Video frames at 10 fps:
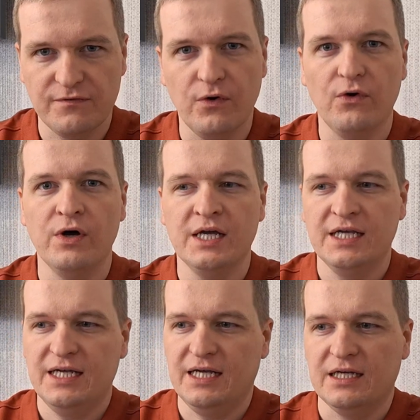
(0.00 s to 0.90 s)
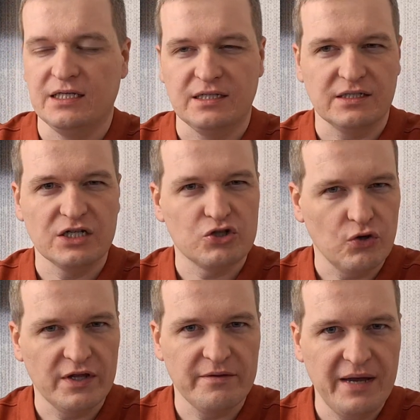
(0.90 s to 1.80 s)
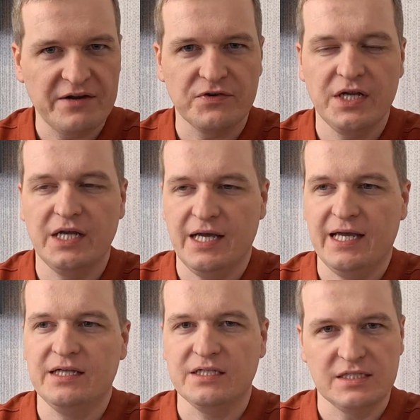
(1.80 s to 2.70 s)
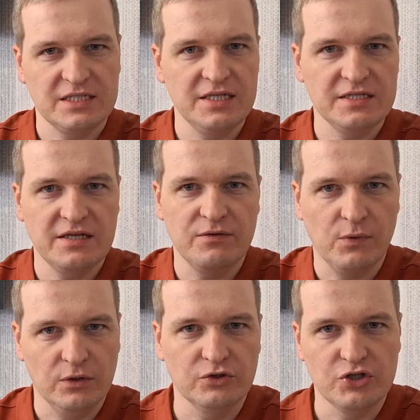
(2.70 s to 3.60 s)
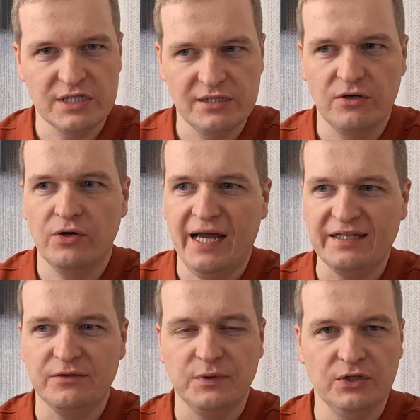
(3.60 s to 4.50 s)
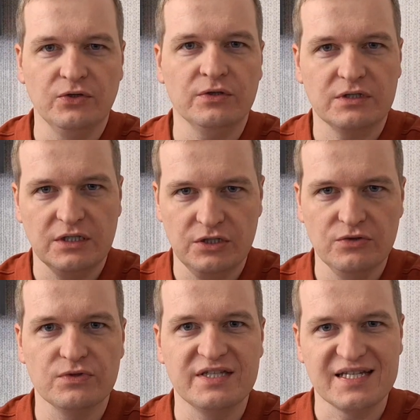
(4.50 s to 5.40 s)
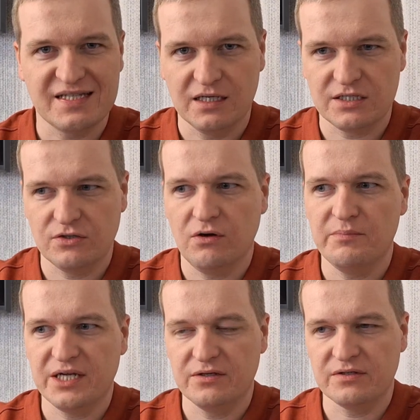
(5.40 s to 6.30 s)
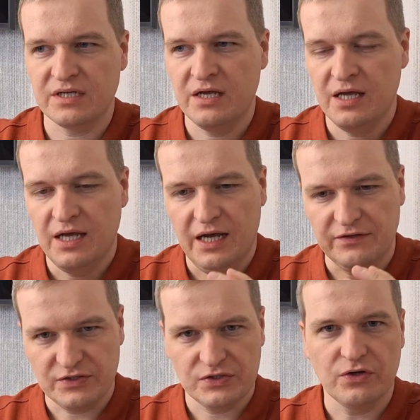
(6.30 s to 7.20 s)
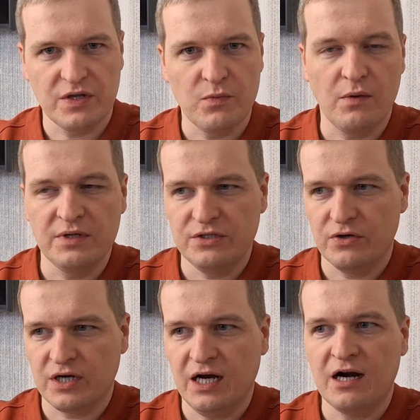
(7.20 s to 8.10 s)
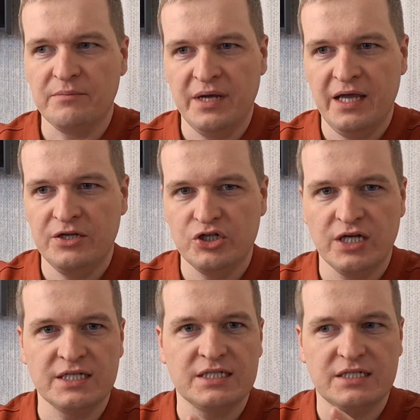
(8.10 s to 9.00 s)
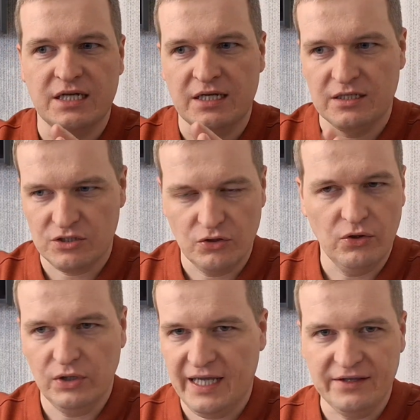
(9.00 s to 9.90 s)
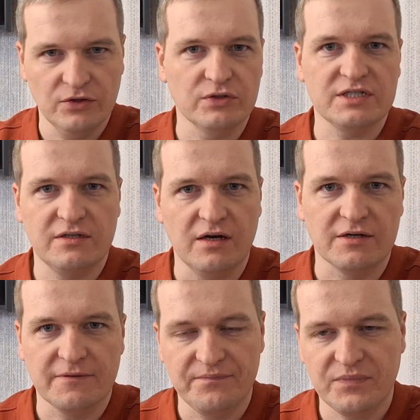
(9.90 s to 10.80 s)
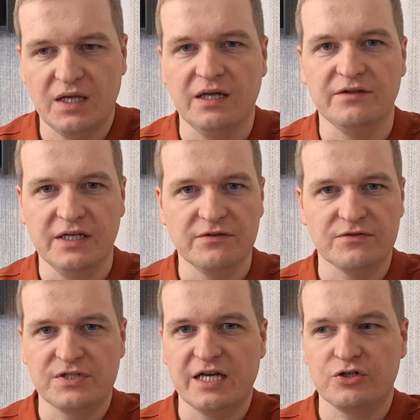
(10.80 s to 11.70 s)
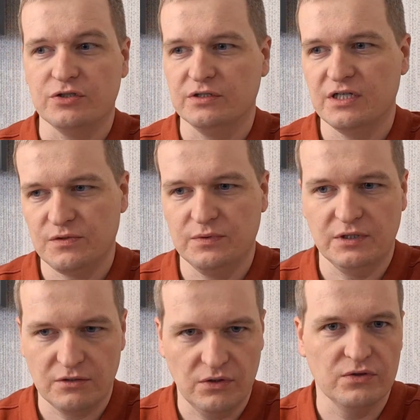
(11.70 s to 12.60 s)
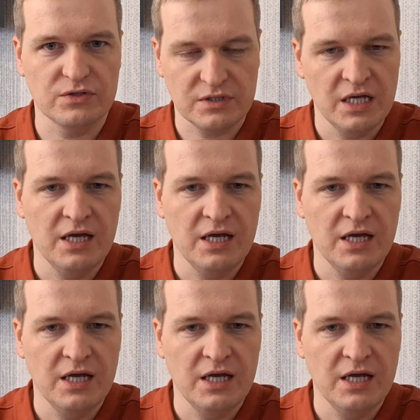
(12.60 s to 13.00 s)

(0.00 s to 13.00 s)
for controlling the battery, and it sees that the voltage is low and it will not use the start-stop because at a certain moment your car may just stall and not start at the intersection. This will cause